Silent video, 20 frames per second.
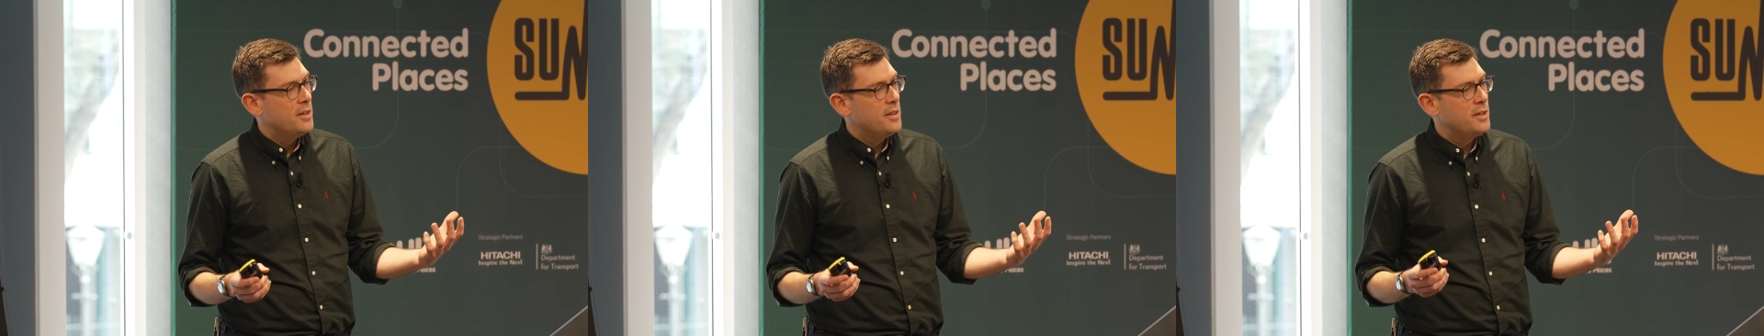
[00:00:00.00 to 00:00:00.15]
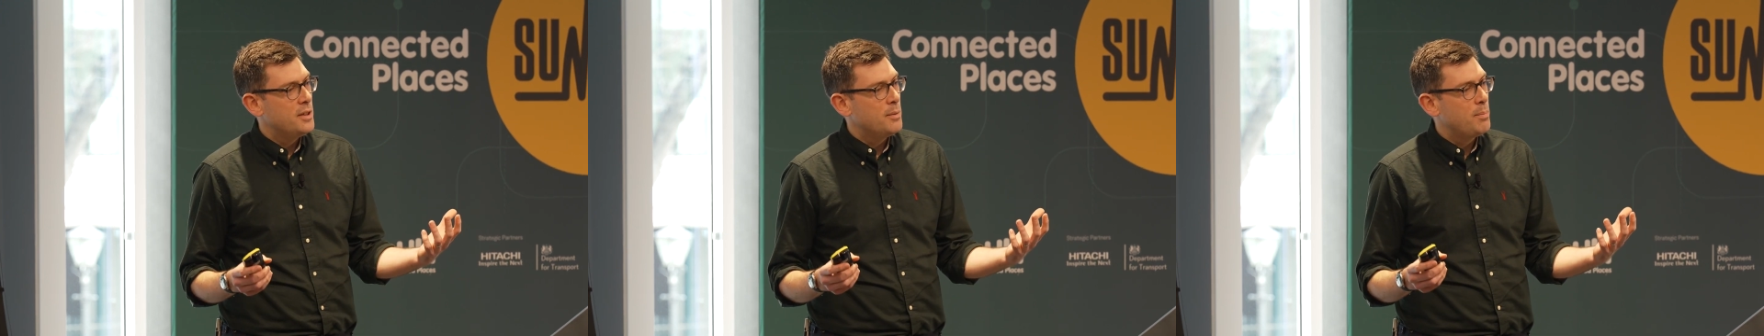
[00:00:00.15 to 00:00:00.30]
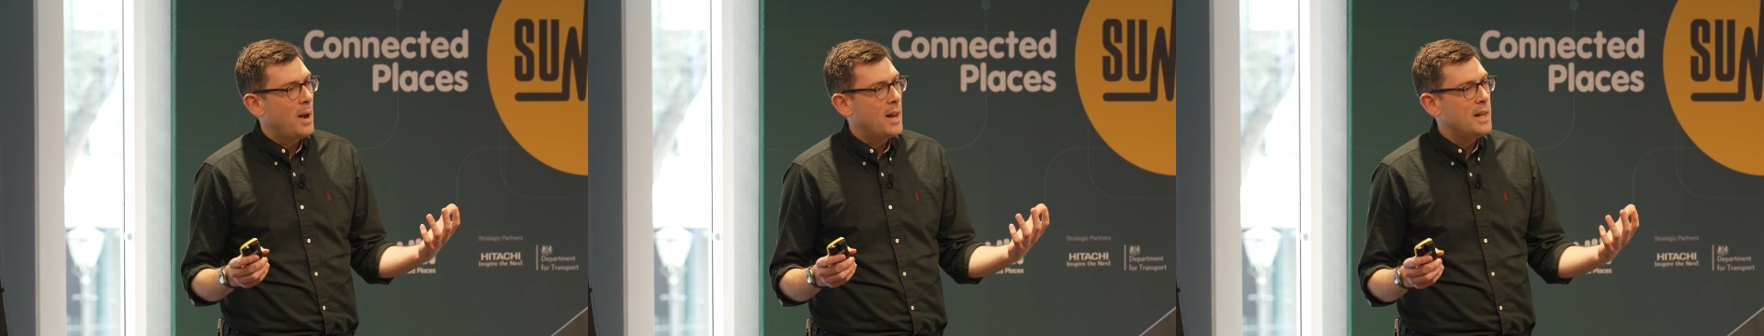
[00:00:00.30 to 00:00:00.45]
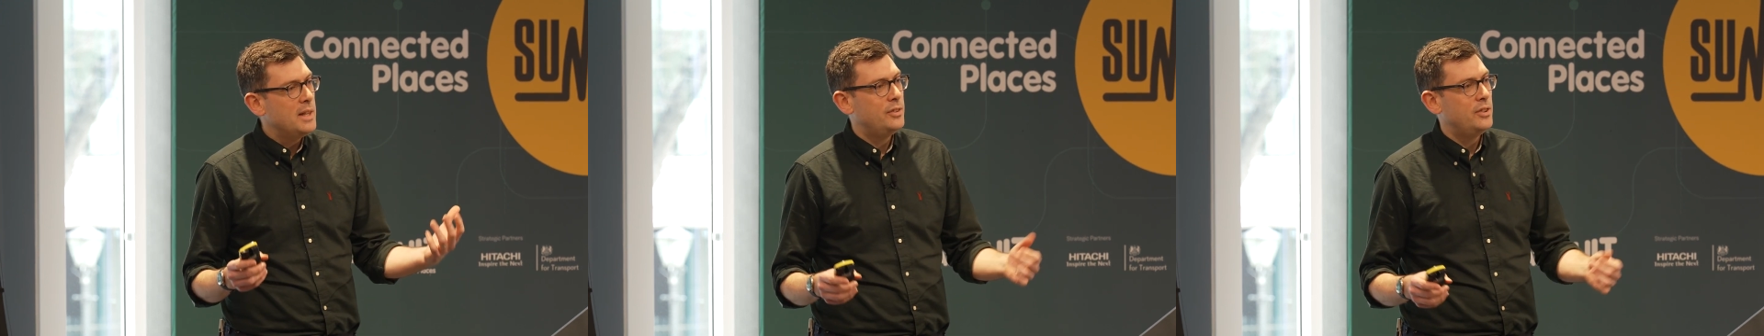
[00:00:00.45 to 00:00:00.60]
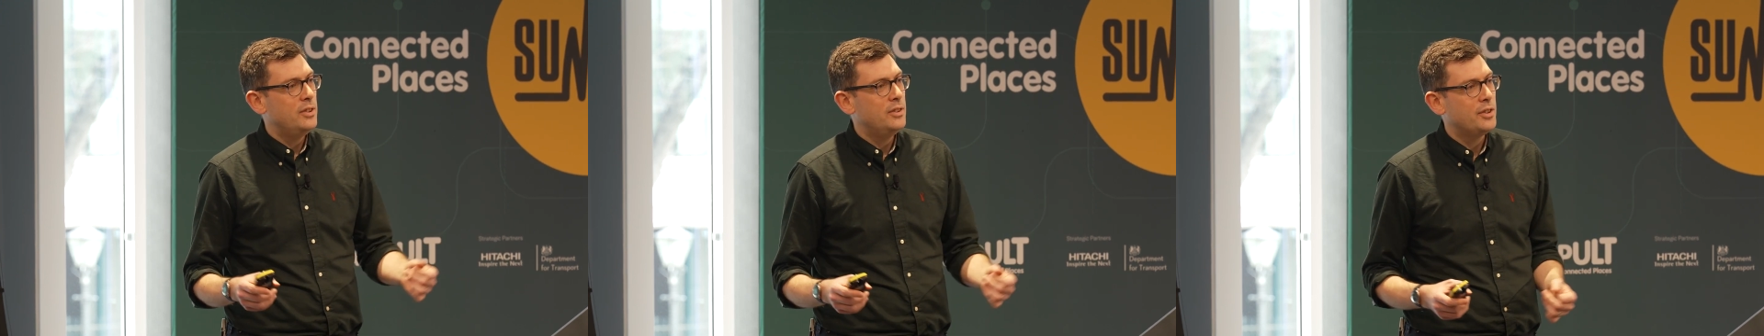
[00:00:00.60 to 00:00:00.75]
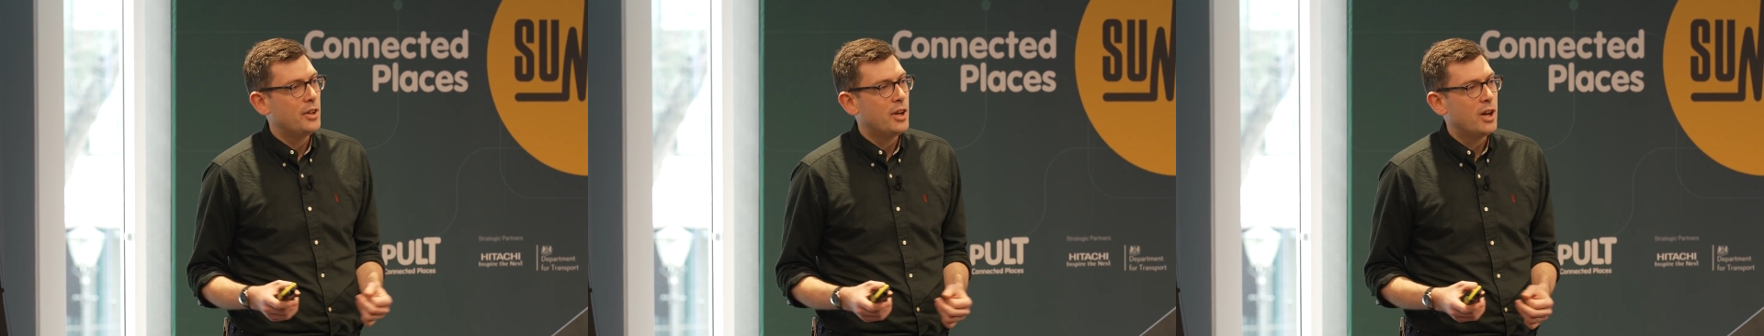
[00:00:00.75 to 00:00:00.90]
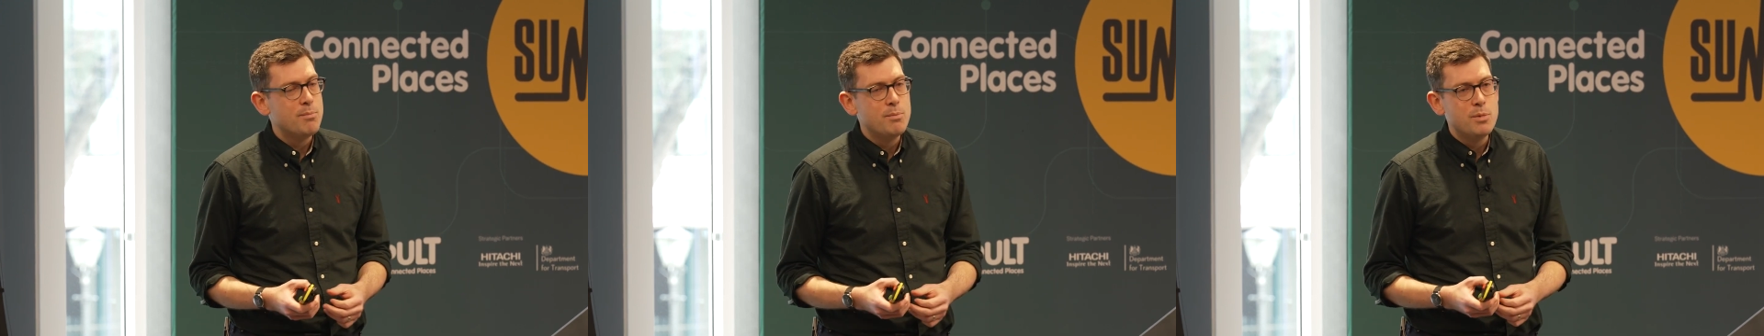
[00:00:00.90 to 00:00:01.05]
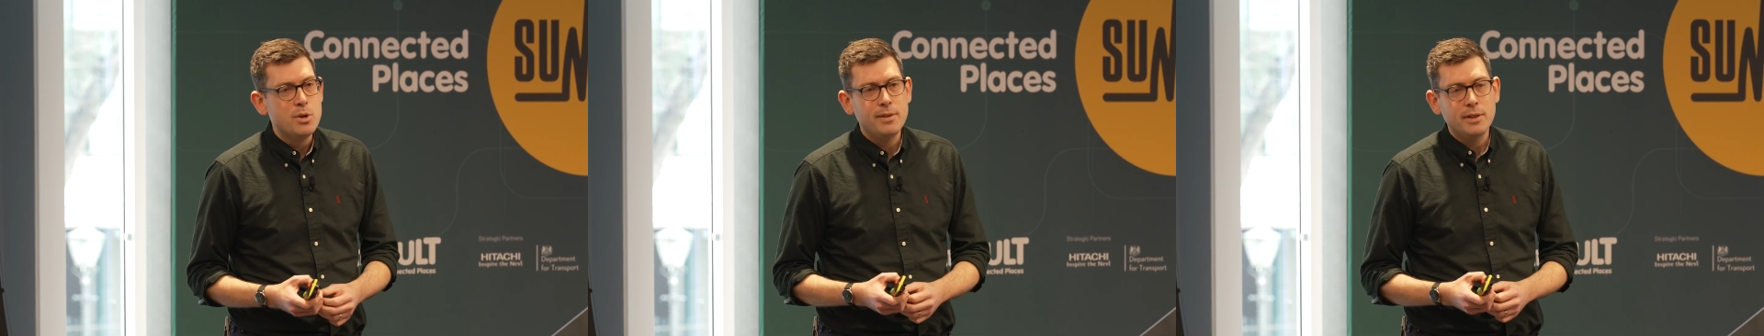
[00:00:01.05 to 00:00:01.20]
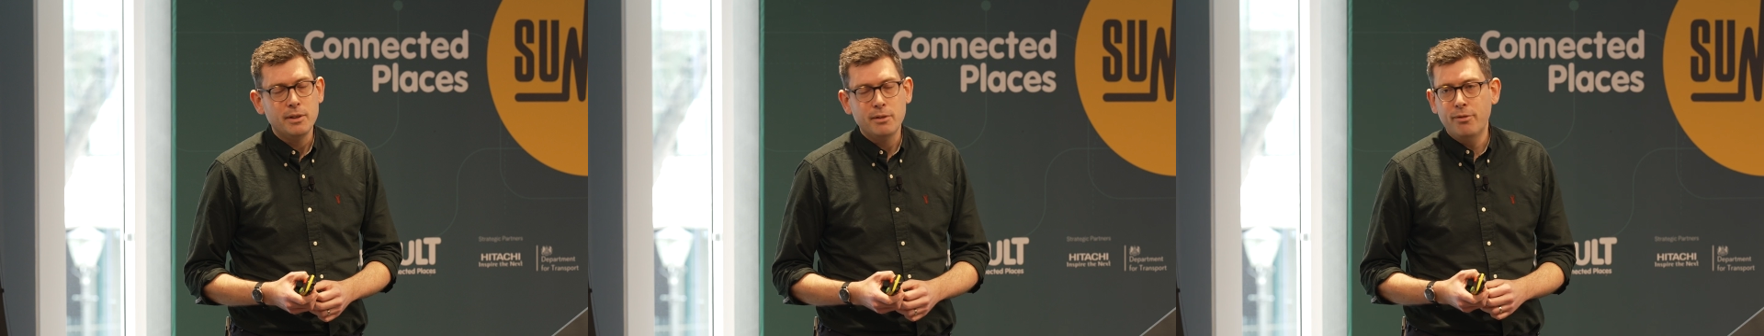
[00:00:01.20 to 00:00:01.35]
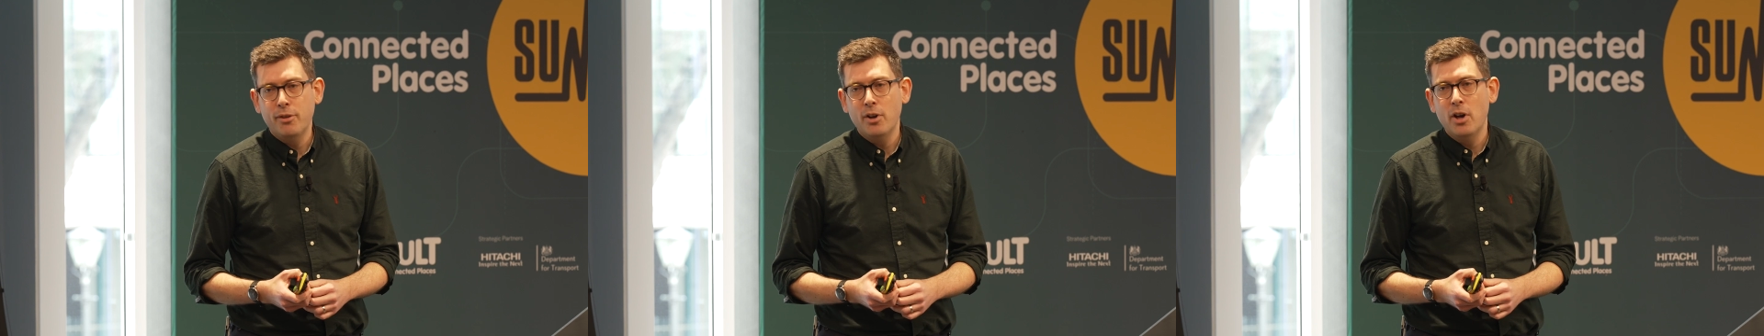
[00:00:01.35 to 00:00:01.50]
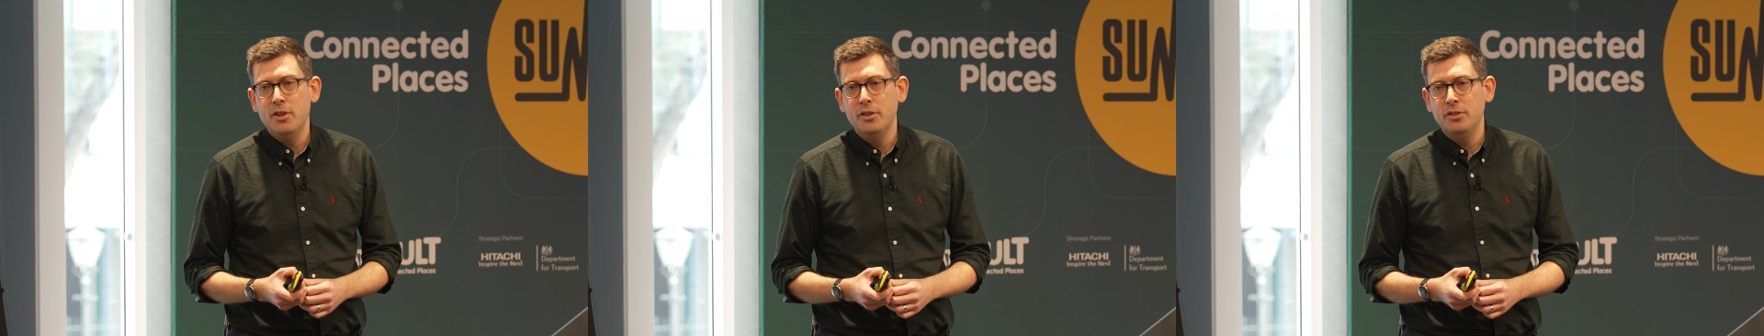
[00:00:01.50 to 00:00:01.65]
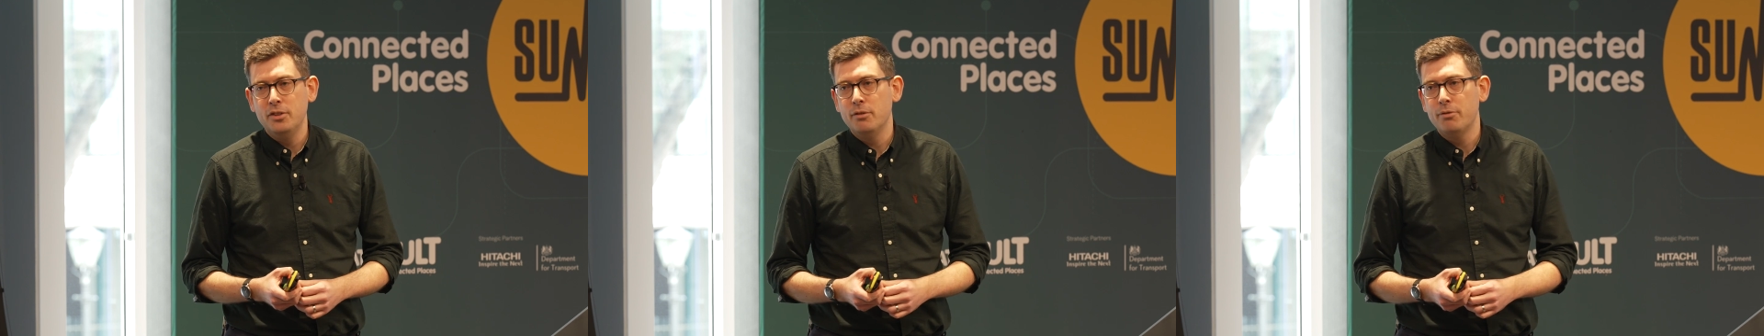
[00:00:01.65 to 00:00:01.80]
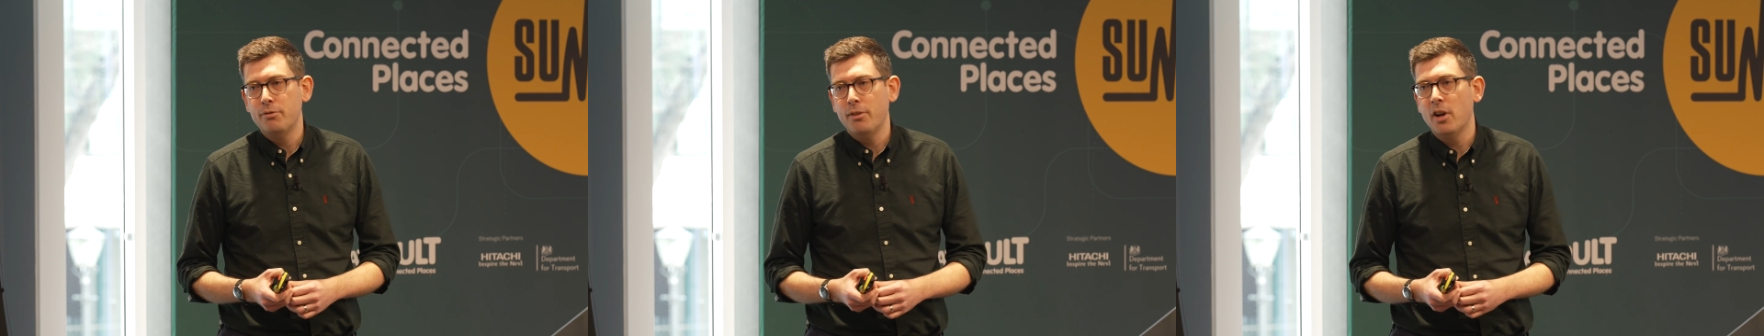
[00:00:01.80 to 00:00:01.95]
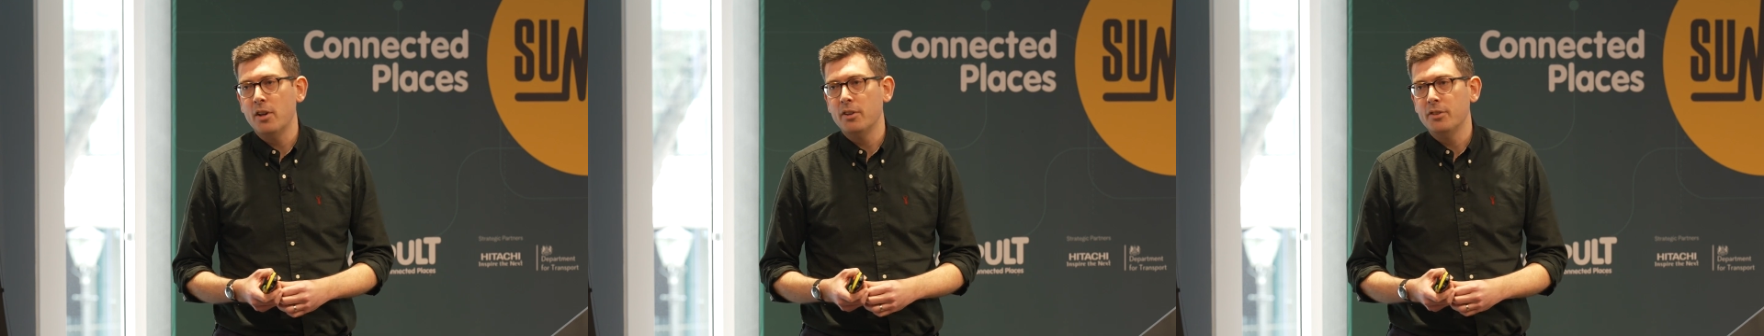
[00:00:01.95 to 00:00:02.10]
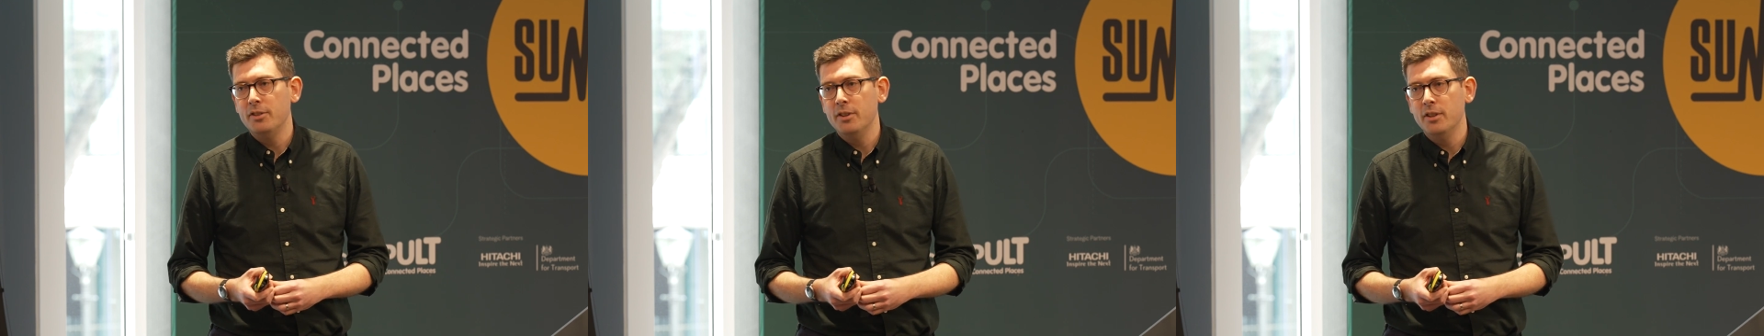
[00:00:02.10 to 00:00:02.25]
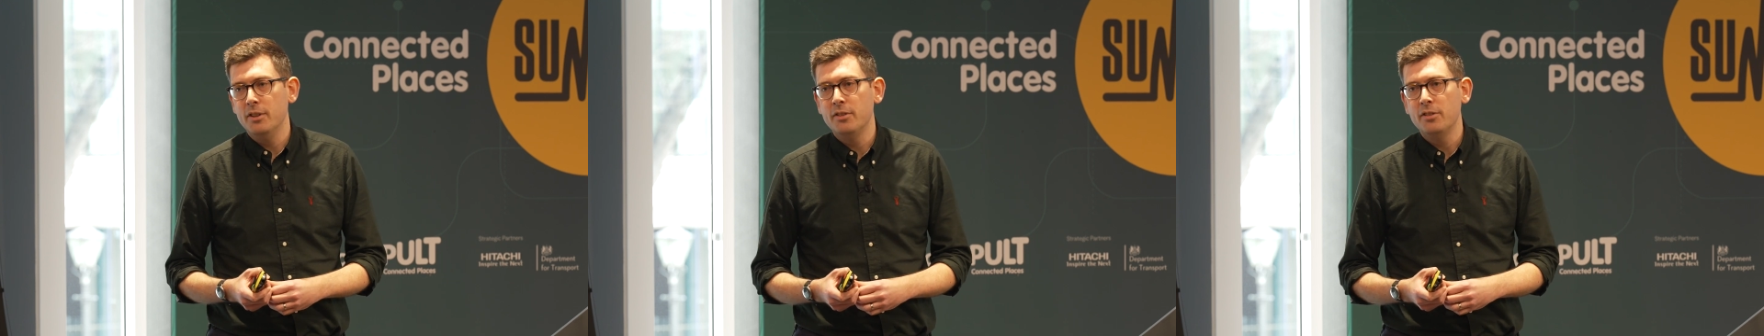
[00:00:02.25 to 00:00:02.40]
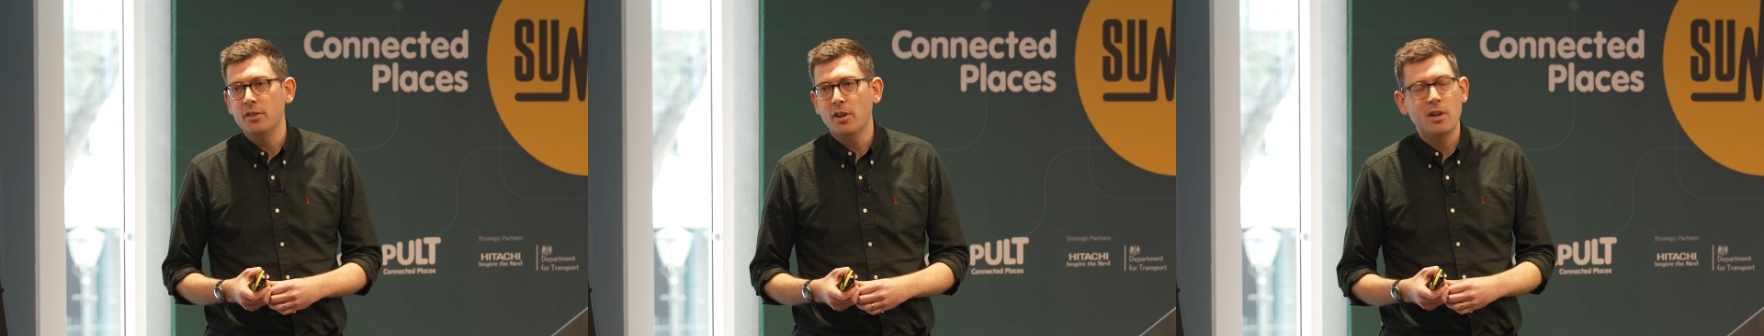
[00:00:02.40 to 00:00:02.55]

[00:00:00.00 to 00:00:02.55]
the places that are moving furthest and fastest